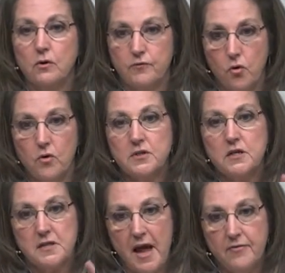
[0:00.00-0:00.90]
of course,
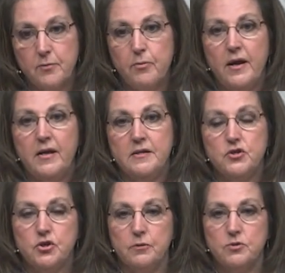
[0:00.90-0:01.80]
has had the bran and
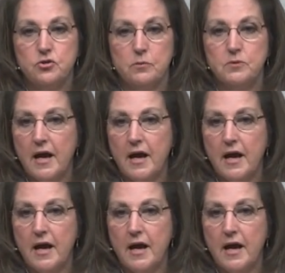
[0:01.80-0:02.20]
germs stripped